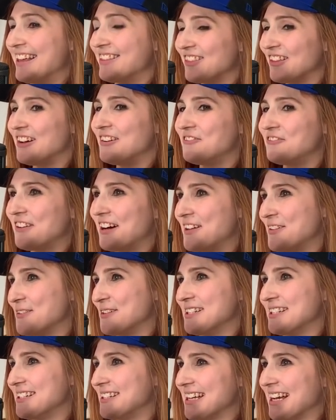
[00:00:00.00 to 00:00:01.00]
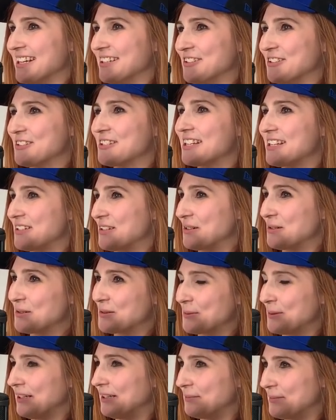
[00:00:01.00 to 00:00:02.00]
I love following designers that don't
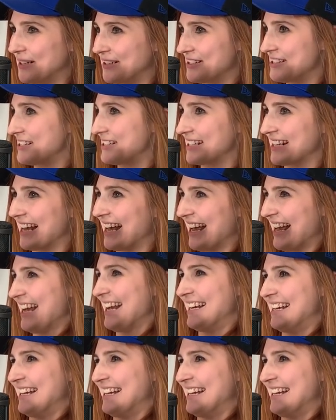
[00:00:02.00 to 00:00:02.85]
tweet about design.